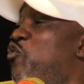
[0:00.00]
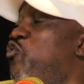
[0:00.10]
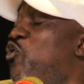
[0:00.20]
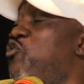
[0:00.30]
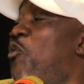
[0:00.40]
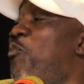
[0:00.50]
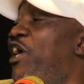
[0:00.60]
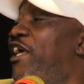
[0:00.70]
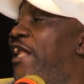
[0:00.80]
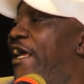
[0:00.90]
could also
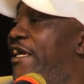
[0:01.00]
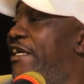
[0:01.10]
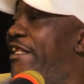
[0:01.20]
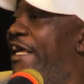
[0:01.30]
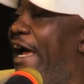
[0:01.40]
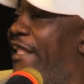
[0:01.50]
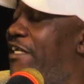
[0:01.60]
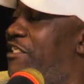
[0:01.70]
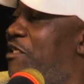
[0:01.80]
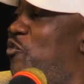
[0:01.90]
play like the other
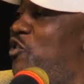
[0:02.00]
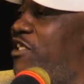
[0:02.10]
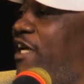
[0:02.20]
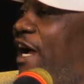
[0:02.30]
team, which they